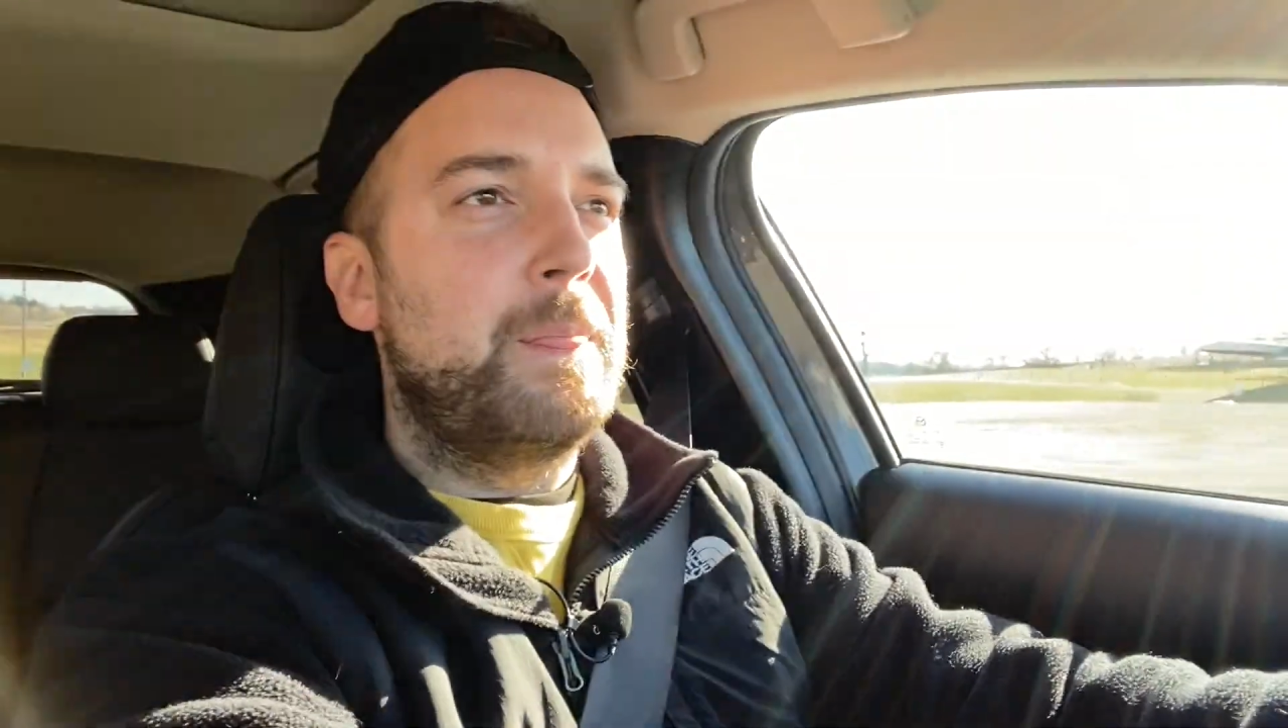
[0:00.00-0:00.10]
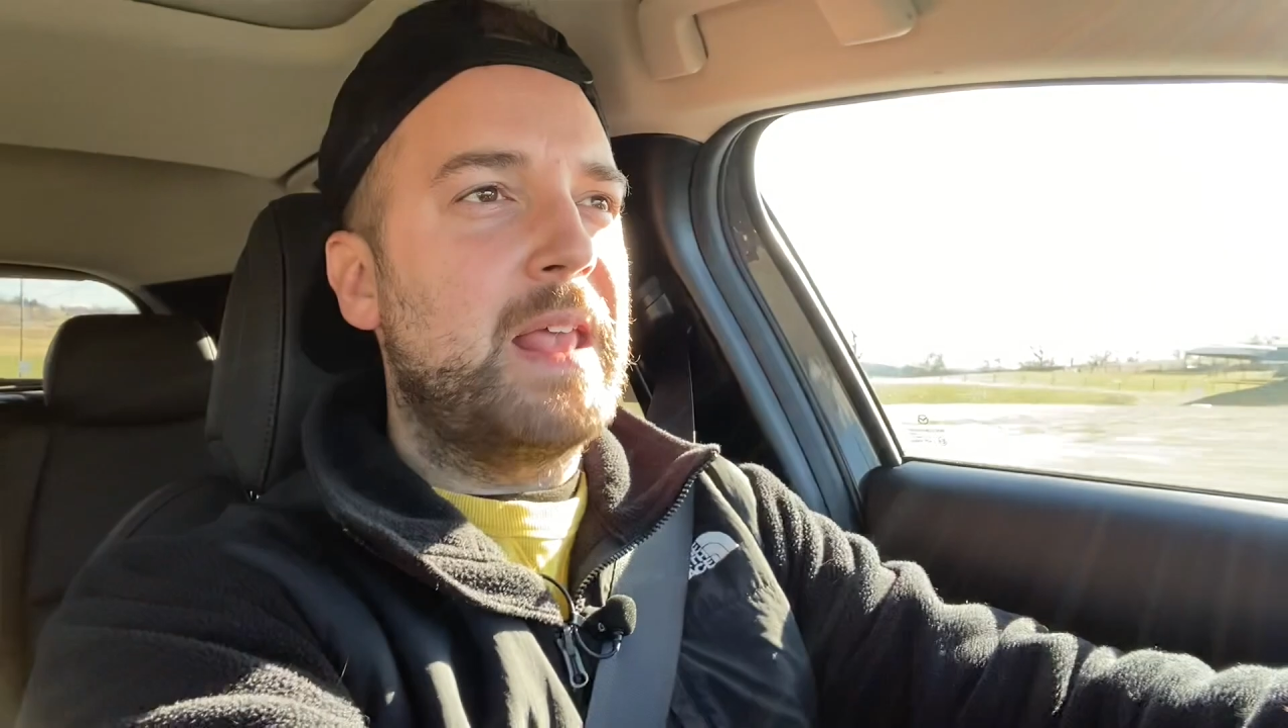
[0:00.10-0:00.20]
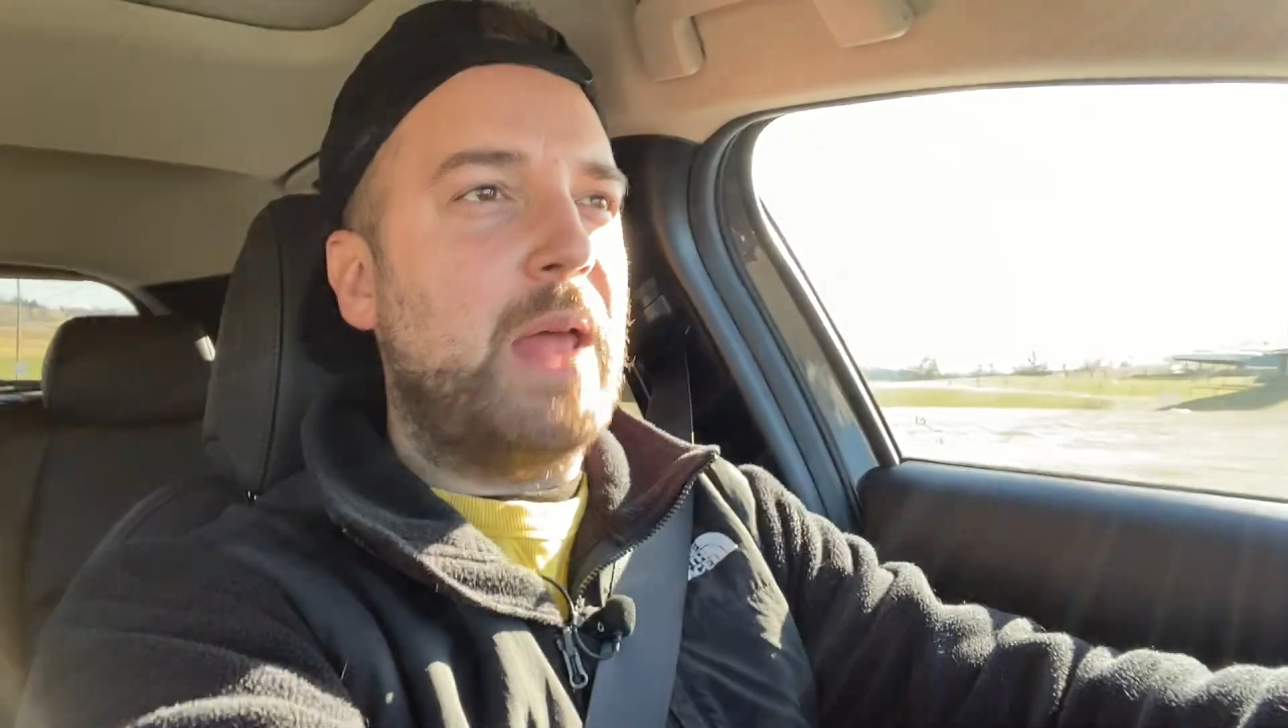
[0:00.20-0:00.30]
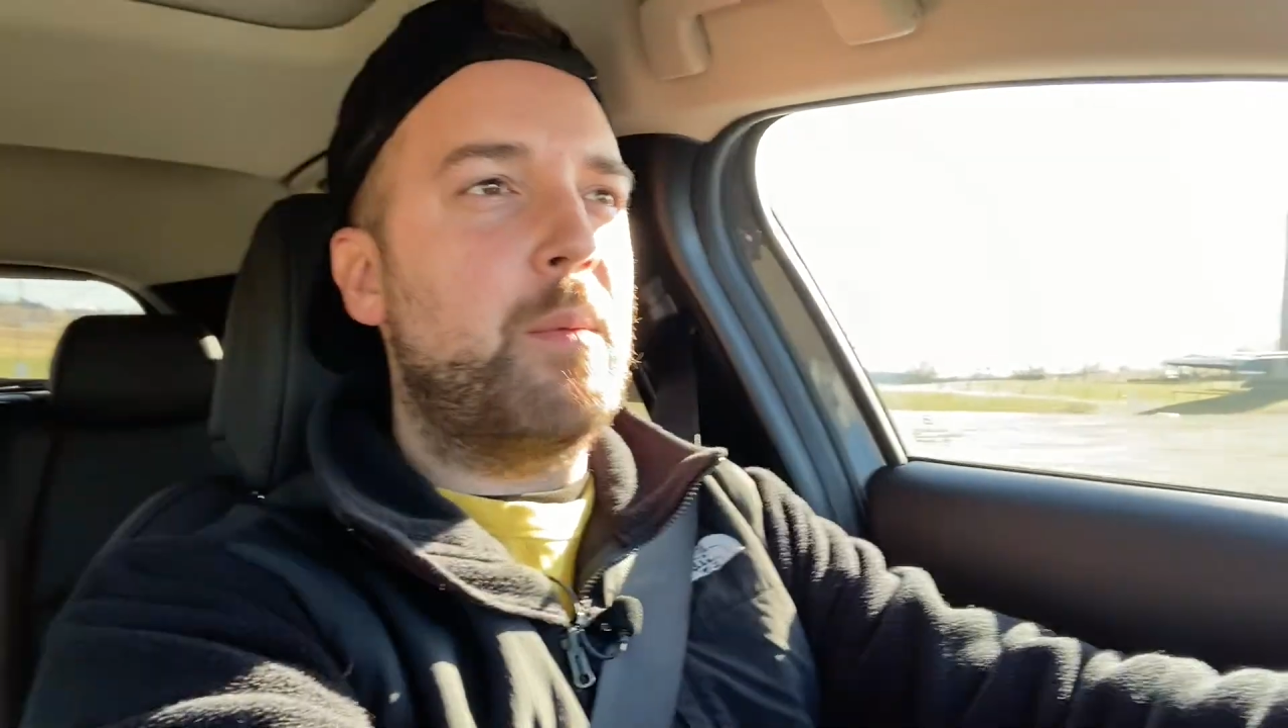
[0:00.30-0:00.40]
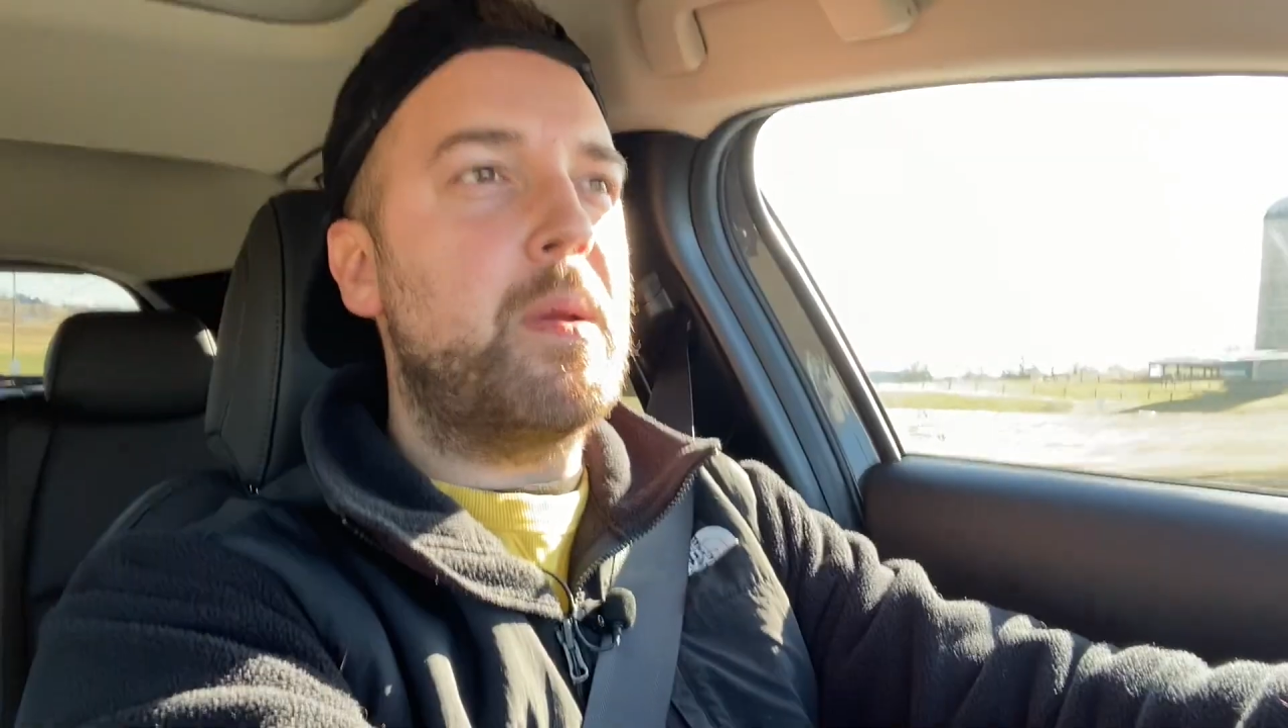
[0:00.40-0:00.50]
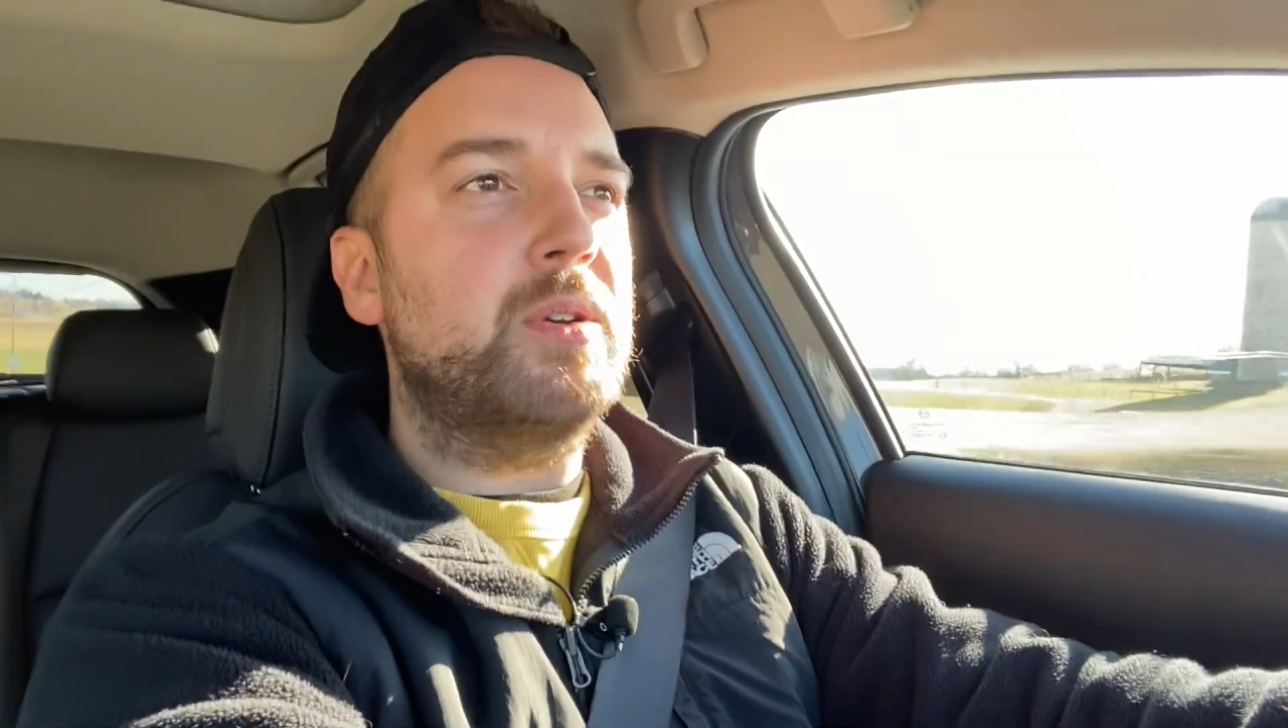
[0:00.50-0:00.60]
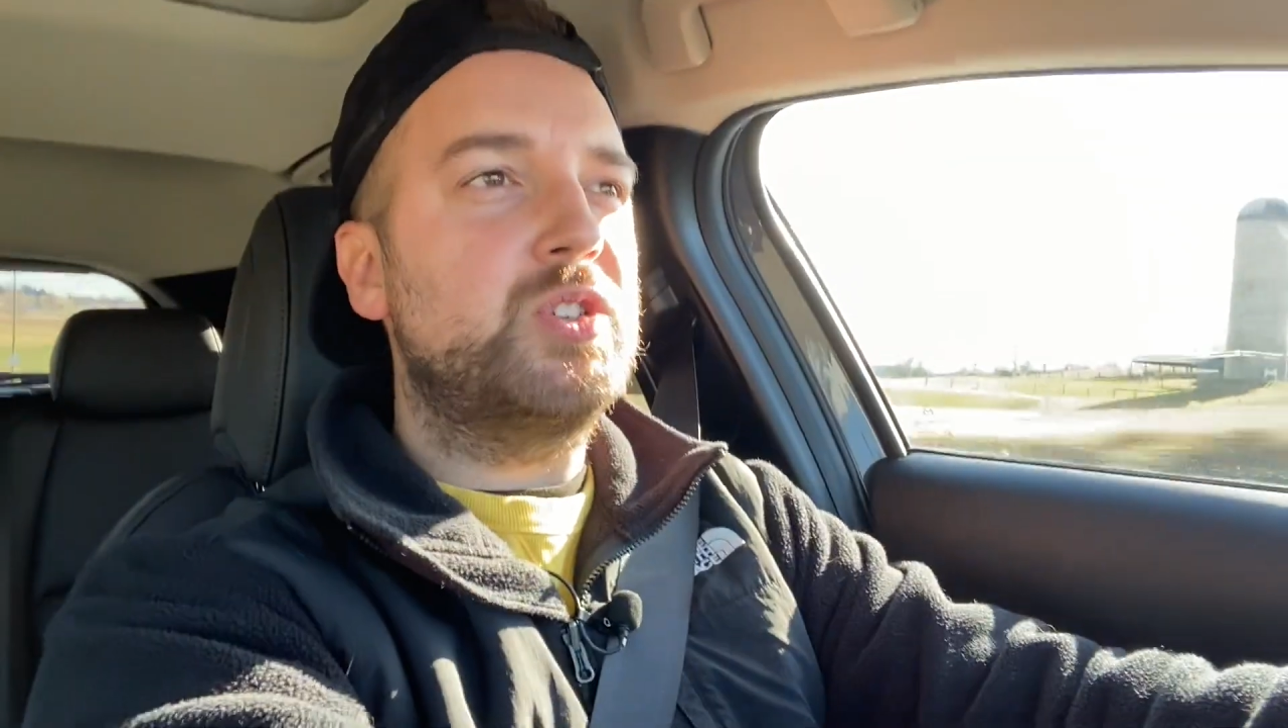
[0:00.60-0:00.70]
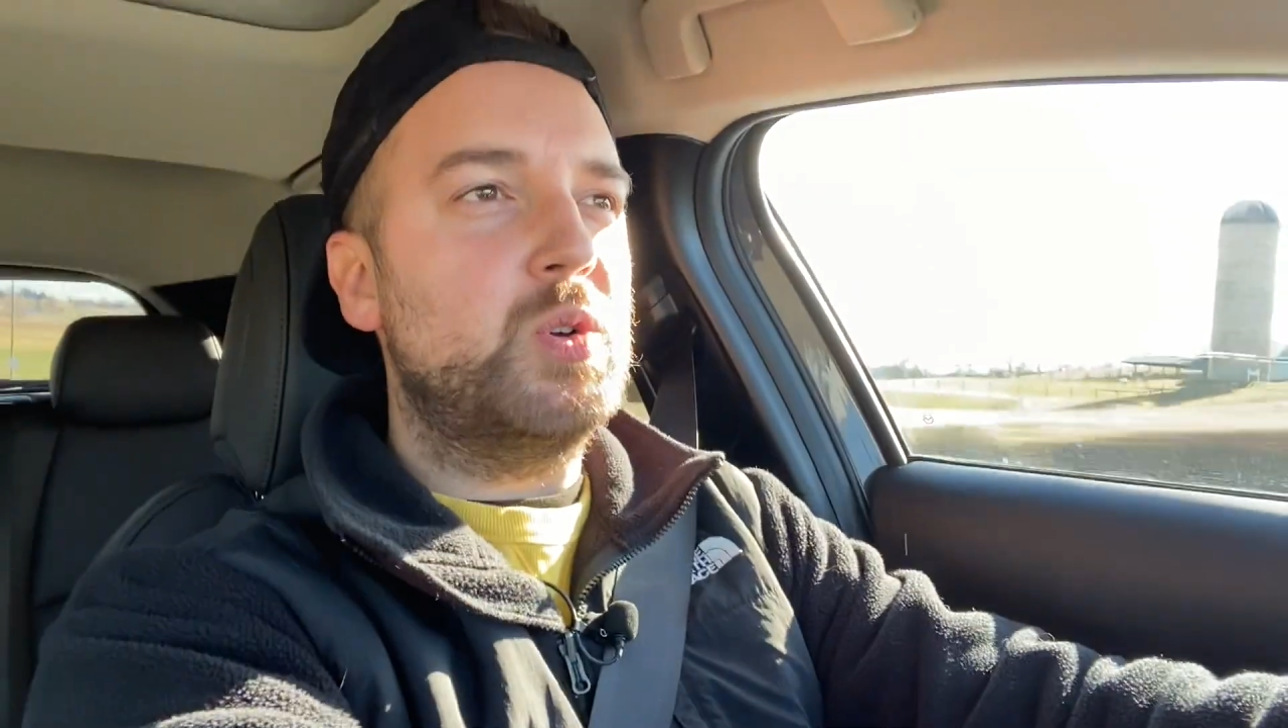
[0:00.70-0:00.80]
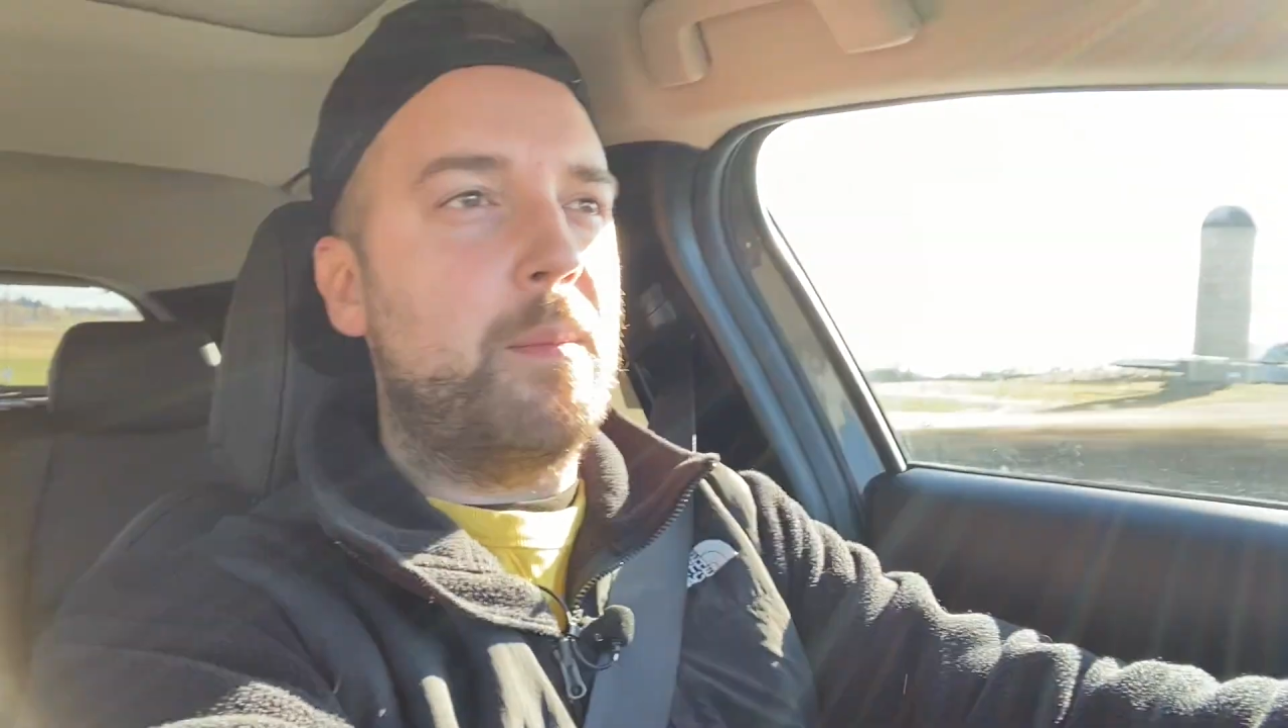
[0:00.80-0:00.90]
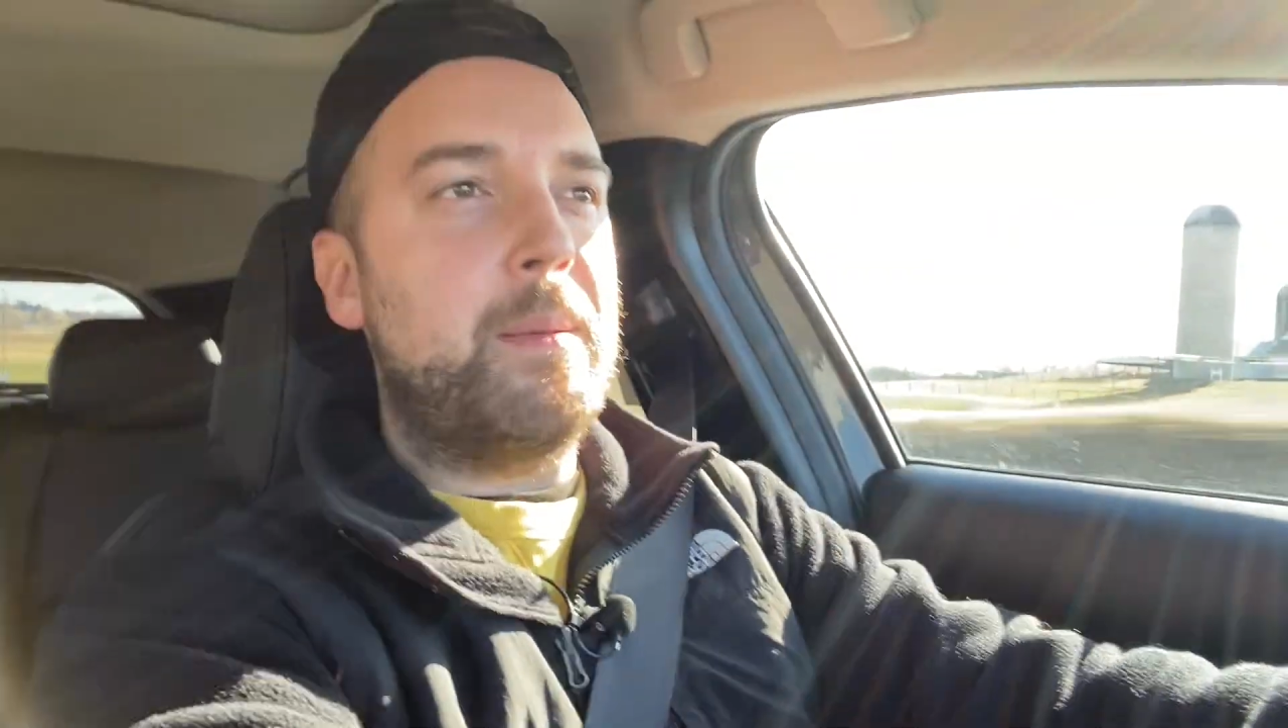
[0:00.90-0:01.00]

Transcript: And remember too,